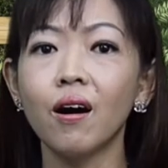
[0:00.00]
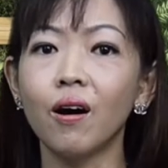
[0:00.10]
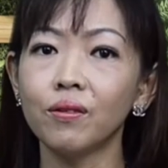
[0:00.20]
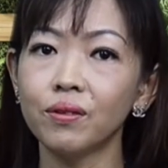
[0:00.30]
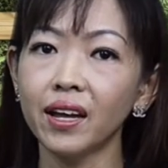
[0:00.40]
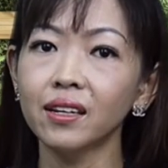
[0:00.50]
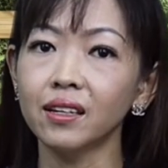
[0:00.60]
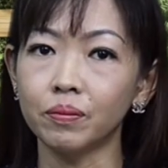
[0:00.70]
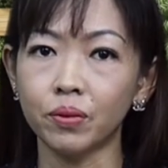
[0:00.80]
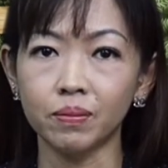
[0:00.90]
or rent
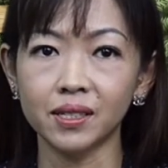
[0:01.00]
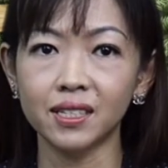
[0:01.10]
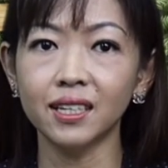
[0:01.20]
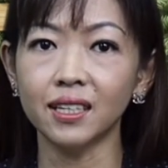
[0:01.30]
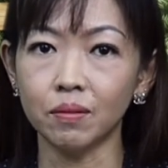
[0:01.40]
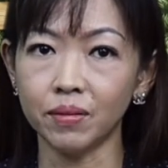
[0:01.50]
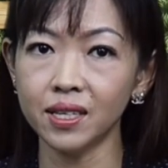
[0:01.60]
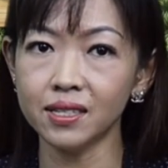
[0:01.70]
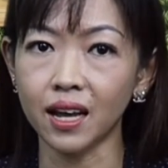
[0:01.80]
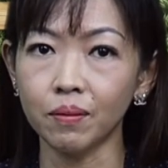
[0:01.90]
a property in the
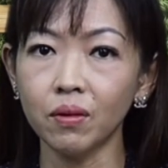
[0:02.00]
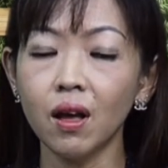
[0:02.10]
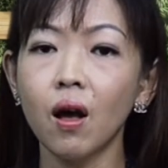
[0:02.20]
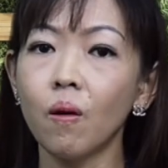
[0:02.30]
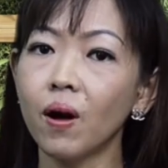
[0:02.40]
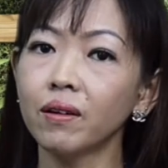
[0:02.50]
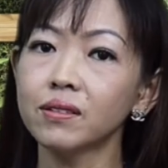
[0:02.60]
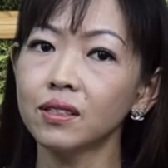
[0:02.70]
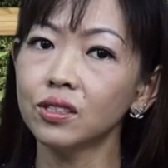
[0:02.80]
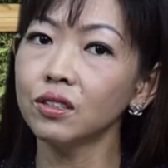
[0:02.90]
meantime while
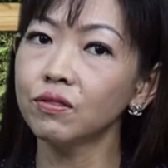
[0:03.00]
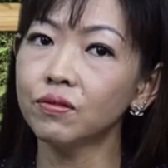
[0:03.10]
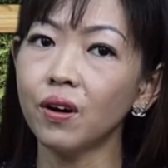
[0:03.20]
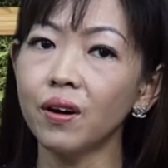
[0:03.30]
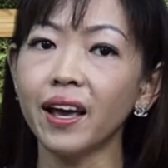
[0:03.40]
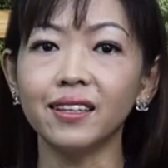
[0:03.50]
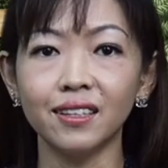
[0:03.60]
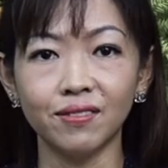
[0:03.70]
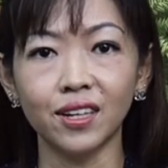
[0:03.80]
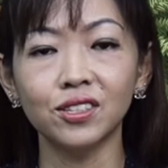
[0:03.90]
searching for and
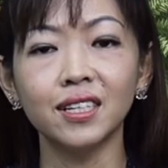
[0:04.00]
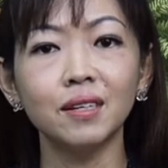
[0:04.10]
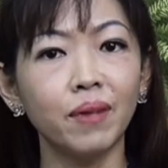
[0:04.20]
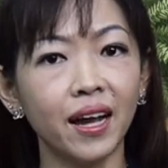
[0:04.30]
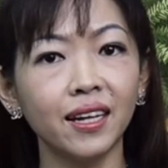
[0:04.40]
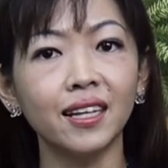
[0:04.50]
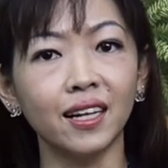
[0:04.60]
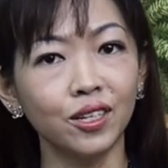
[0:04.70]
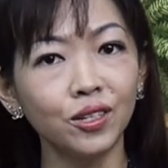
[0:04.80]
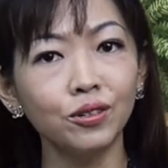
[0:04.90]
eventually buying
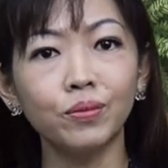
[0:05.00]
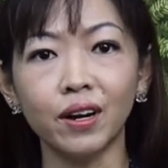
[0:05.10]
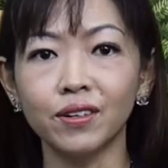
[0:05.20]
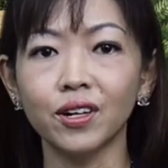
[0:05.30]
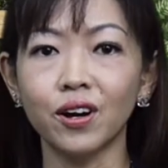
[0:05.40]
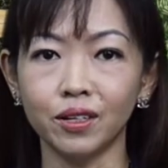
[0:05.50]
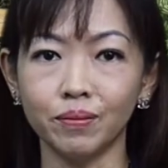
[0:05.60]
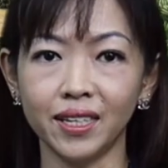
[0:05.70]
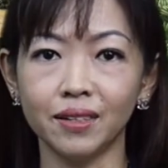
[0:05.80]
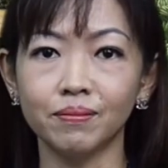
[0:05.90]
their new private
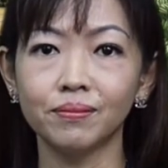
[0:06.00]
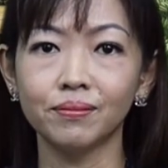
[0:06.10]
condominium.